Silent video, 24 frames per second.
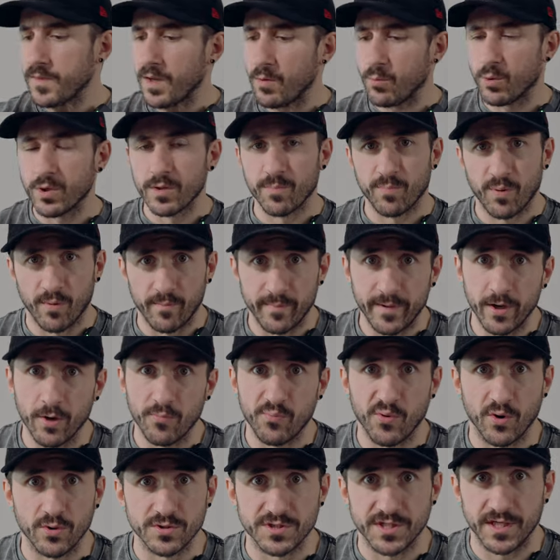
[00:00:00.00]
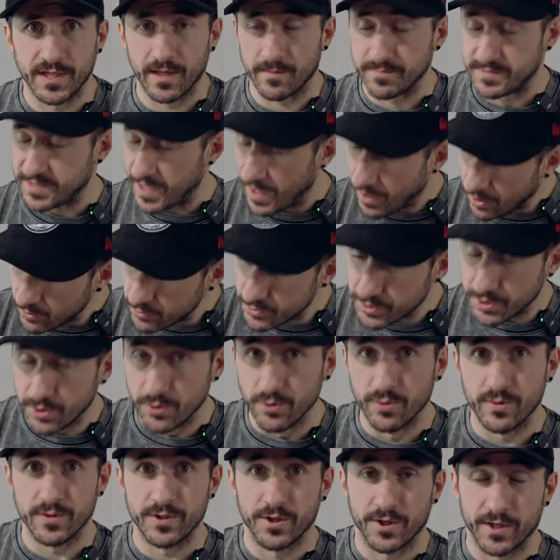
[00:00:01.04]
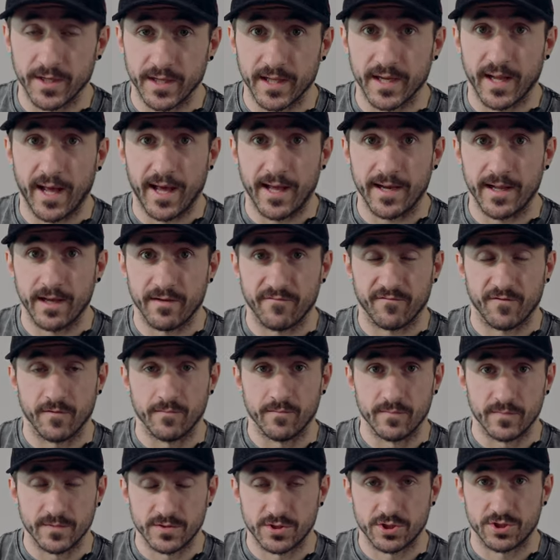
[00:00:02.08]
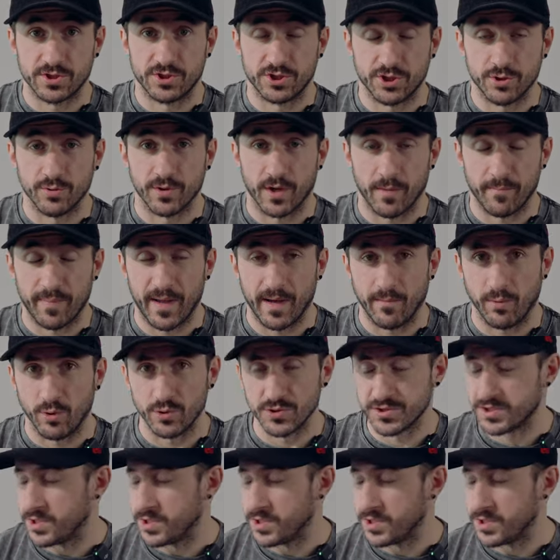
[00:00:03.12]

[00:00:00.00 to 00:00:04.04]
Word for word: where the premier protein. I'm telling you, you're gonna get a headache from chewing on pebbles. We'll